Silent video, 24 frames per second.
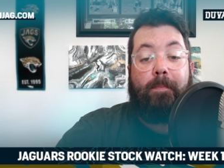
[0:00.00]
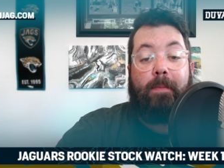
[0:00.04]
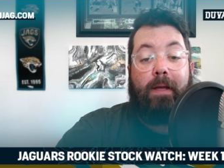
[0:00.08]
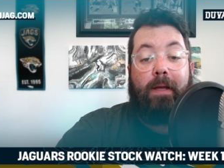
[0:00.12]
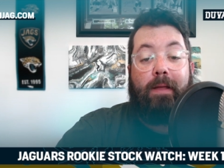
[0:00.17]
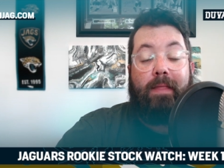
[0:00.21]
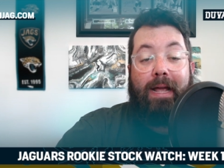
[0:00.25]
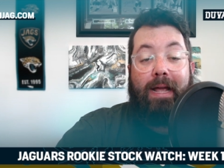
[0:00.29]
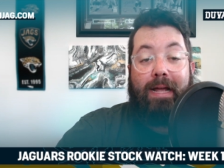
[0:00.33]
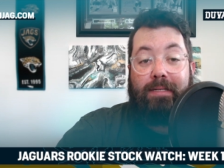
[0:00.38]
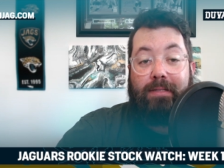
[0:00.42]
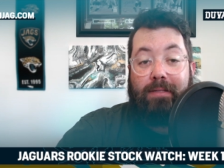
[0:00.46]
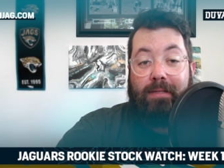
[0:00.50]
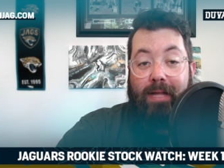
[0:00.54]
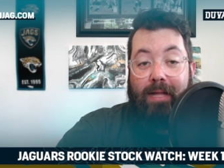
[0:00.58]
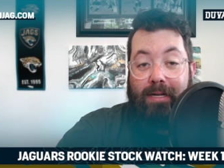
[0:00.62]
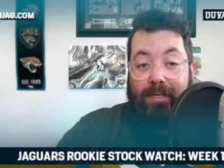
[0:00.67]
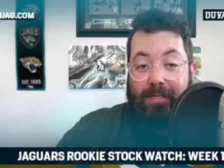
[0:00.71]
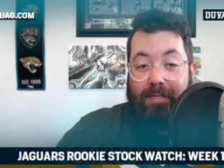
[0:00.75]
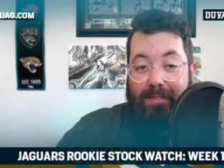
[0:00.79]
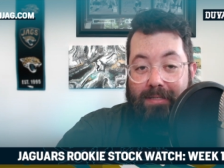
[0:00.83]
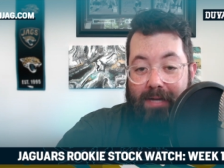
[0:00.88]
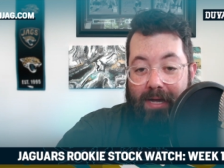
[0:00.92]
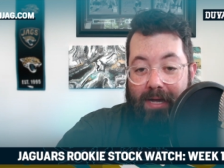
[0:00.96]
They, they
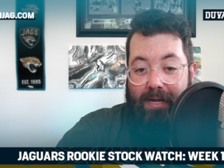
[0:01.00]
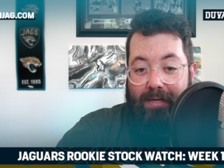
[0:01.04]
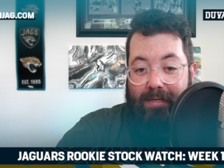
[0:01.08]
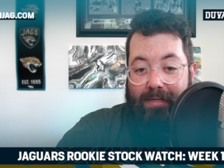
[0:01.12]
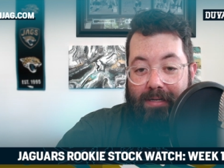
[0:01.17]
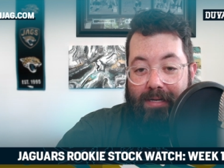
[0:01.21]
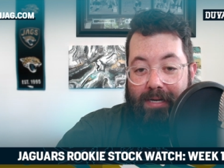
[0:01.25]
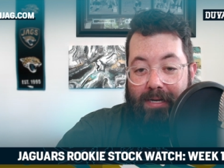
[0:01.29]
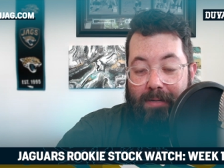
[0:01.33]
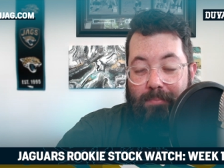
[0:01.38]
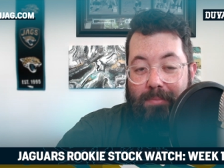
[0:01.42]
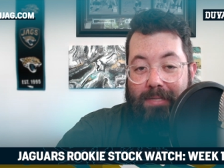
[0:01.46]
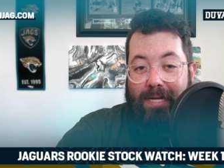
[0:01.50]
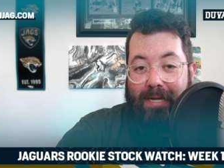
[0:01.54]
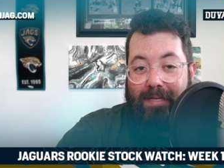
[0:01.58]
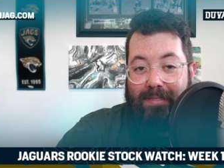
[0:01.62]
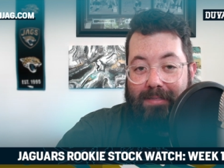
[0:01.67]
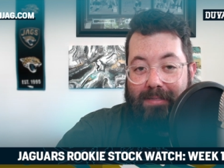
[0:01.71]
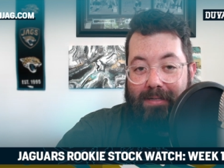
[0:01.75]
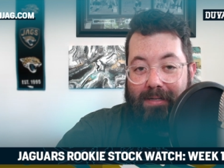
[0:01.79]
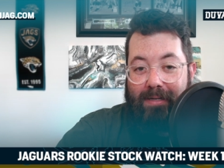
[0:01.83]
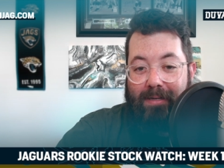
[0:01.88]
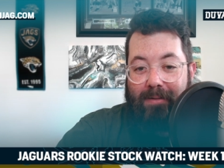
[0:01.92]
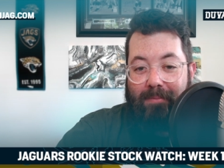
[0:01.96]
decided to keep
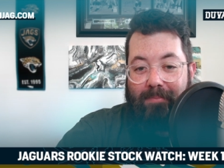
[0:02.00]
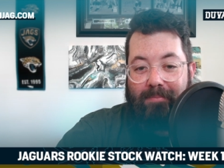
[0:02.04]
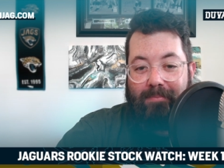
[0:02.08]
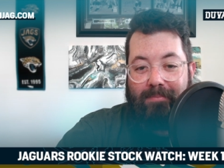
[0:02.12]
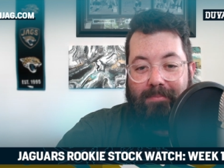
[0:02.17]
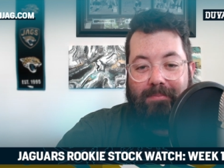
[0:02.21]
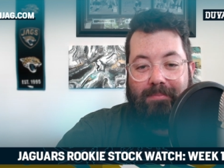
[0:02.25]
testing him.